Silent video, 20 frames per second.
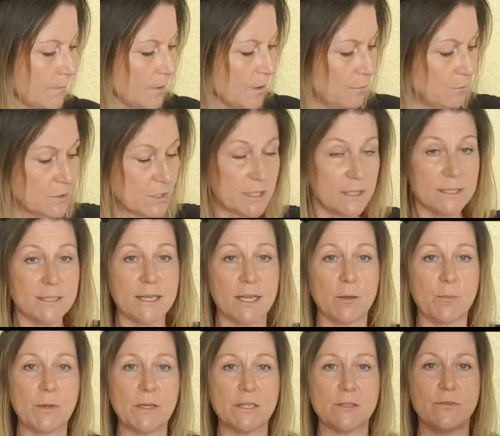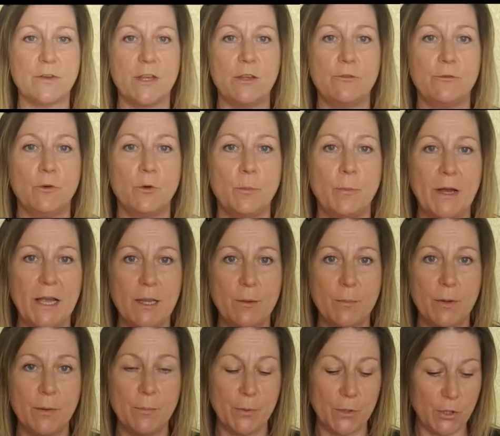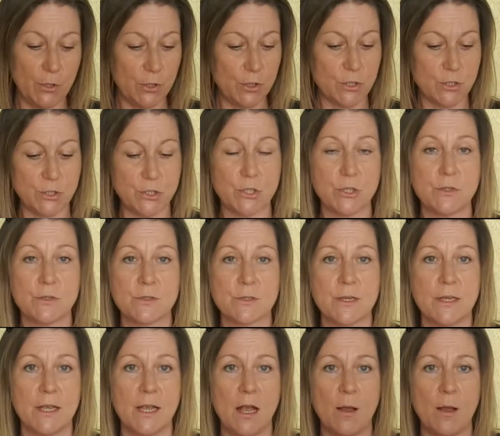I'm just going to take a piece of A4 paper, but you could use a